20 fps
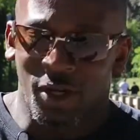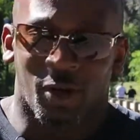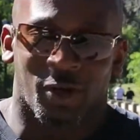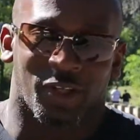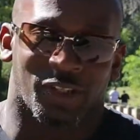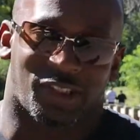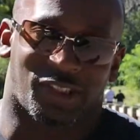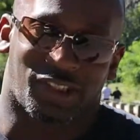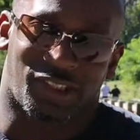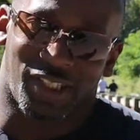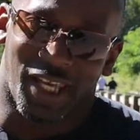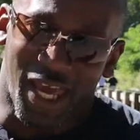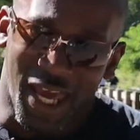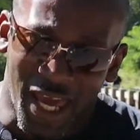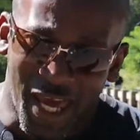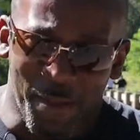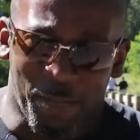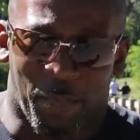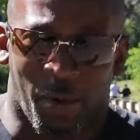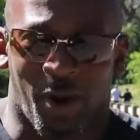The
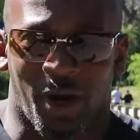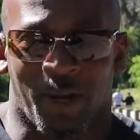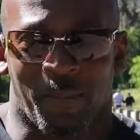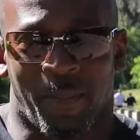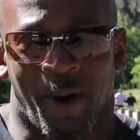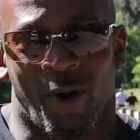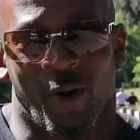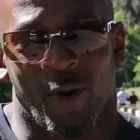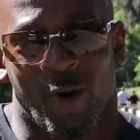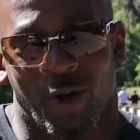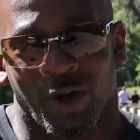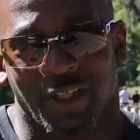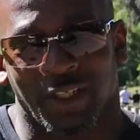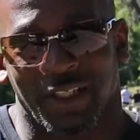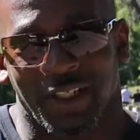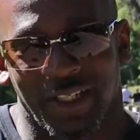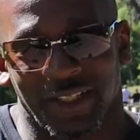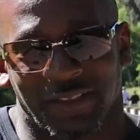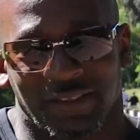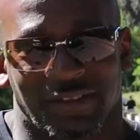sad part about all of
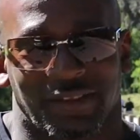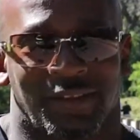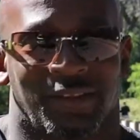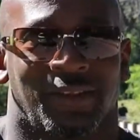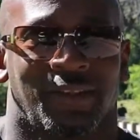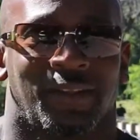this